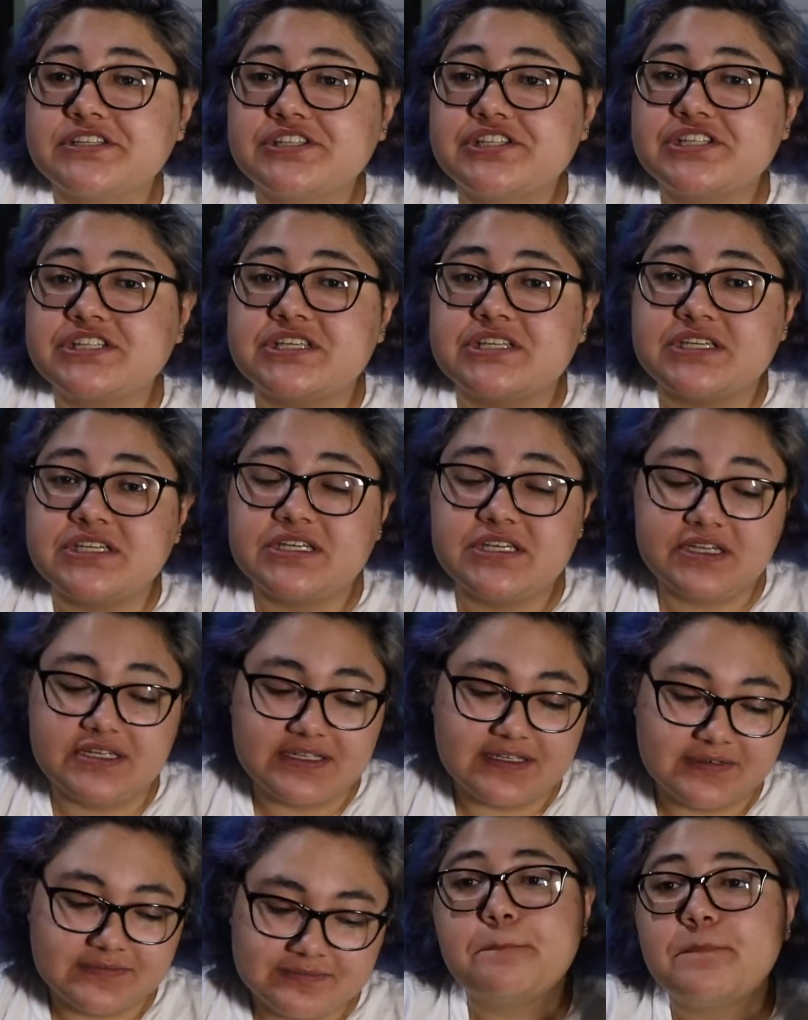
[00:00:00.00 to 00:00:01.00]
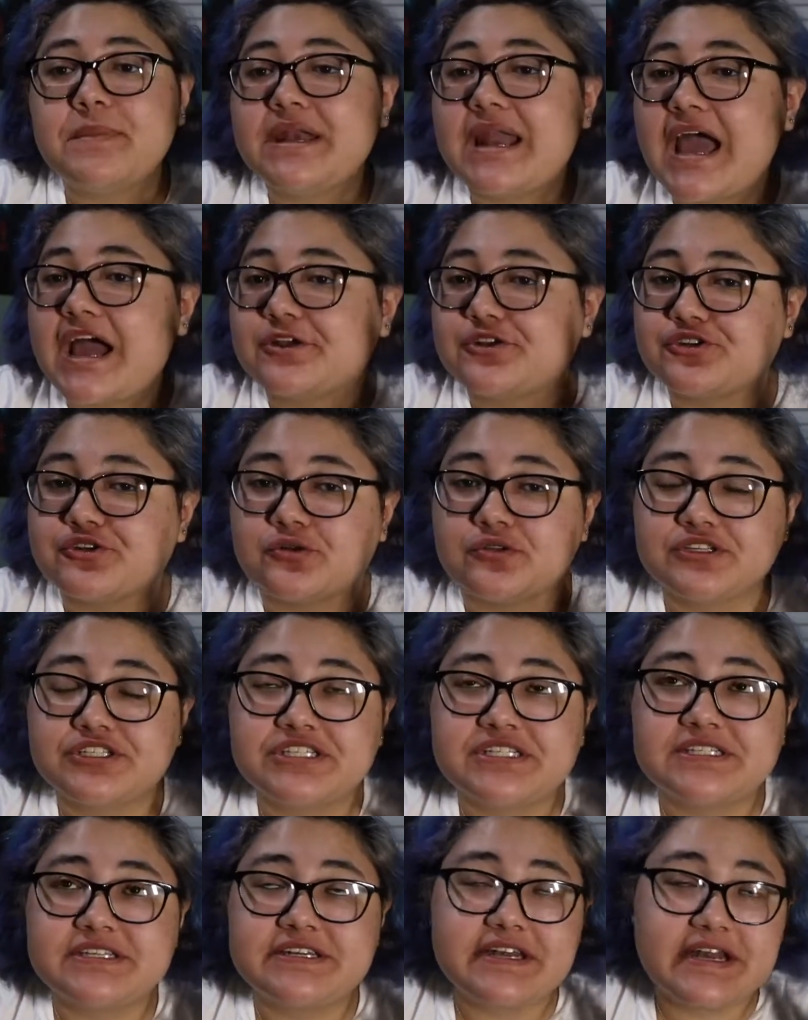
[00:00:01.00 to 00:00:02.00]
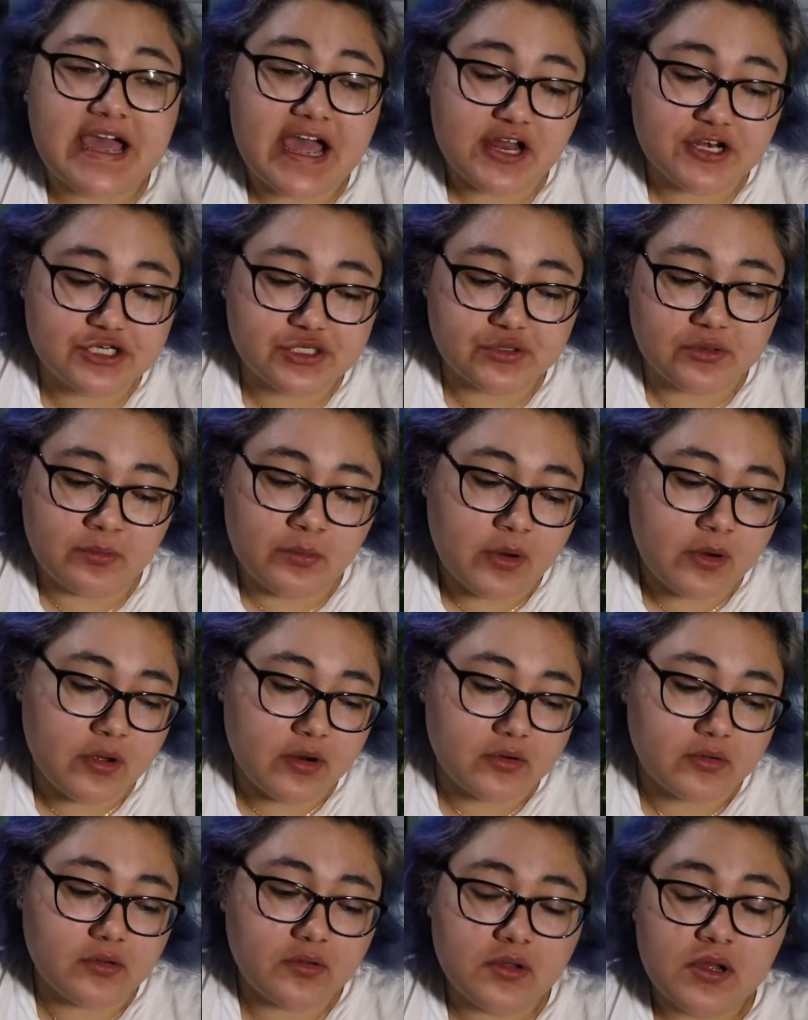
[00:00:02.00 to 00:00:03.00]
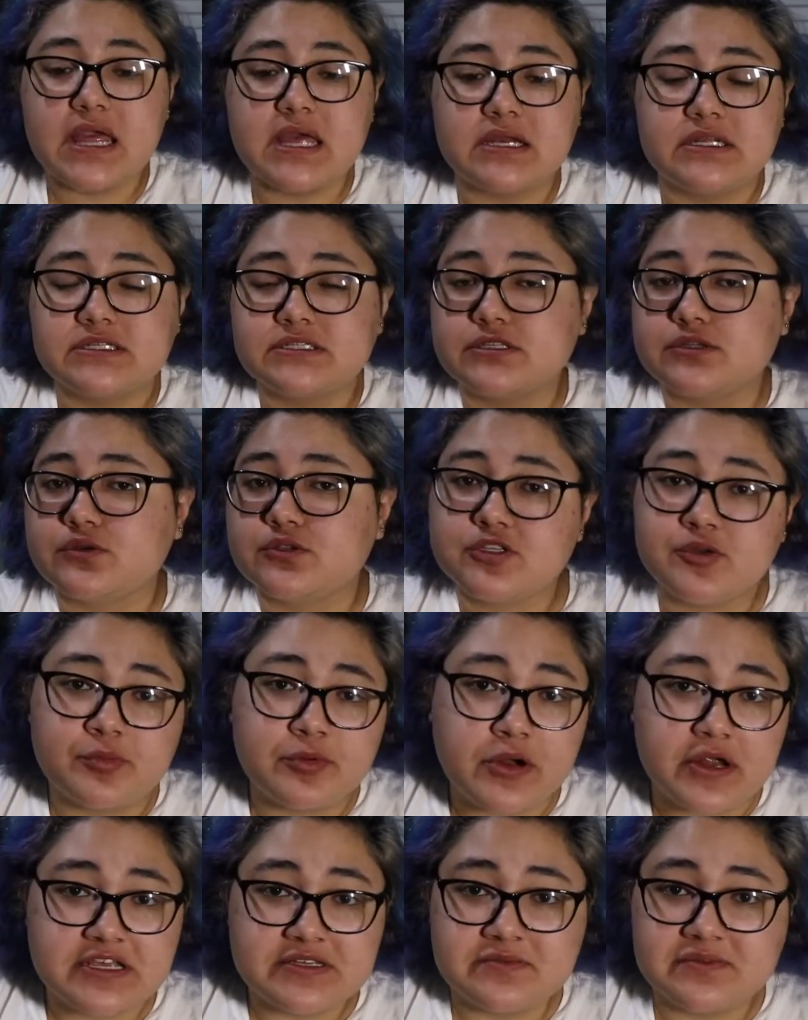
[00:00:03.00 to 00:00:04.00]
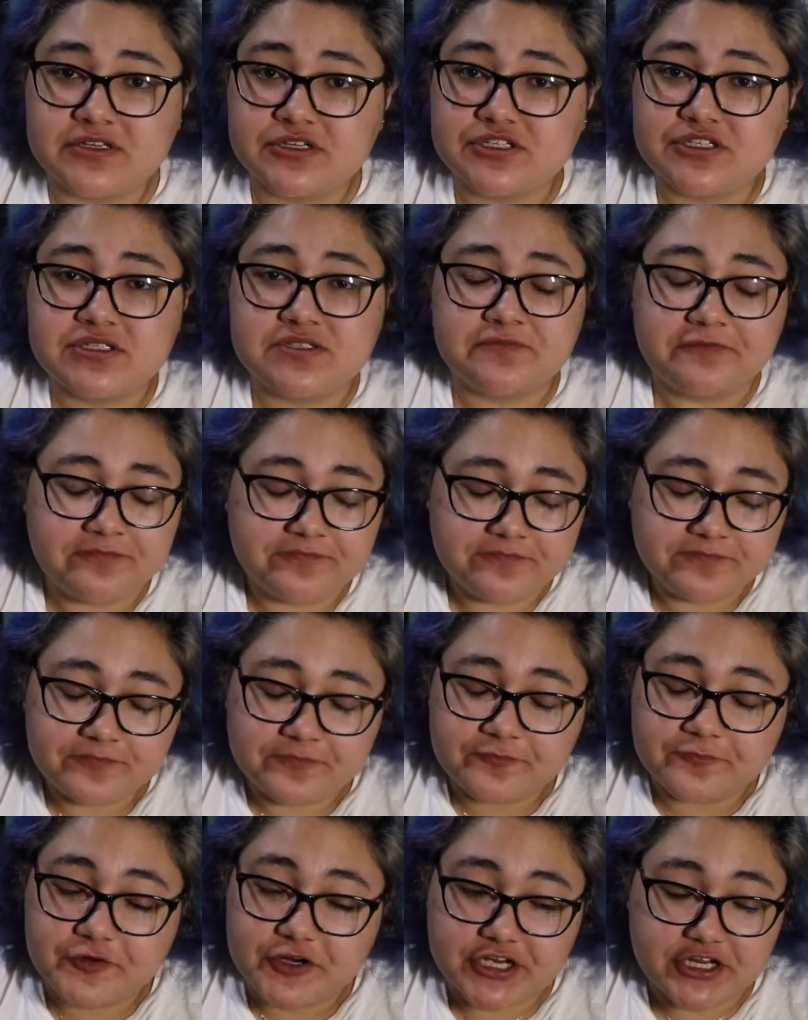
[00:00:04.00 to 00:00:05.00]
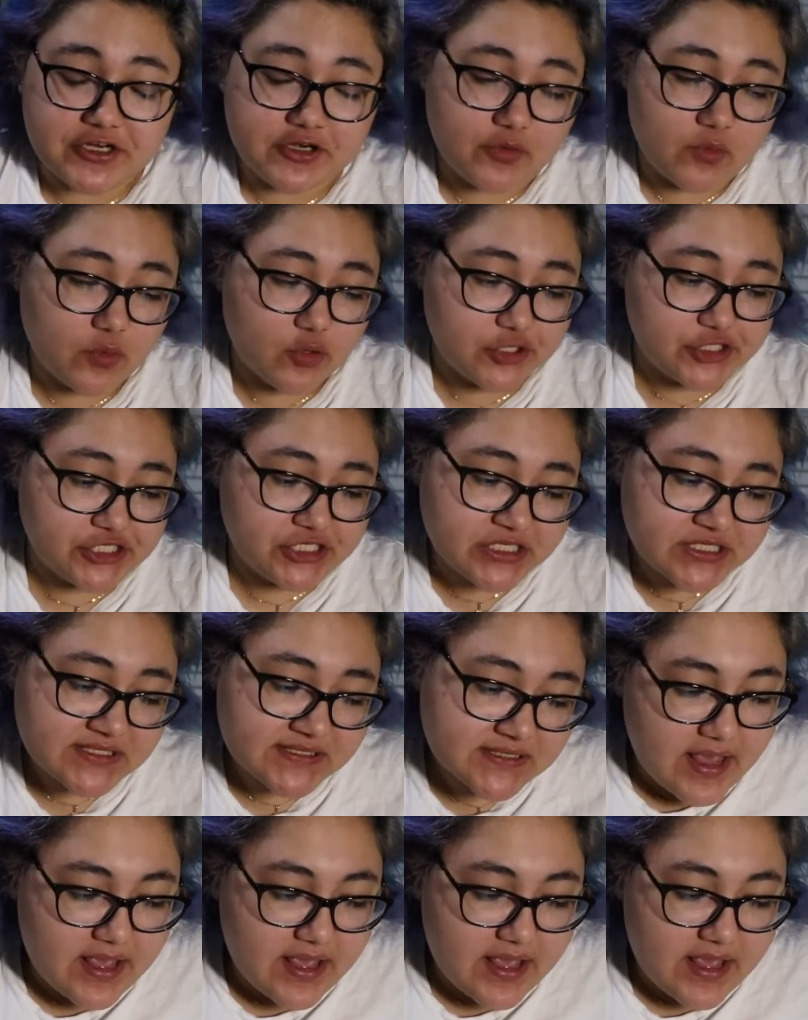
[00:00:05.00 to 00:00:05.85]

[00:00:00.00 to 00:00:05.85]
She's a natural model, and it's no surprise because she's freaking gorgeous.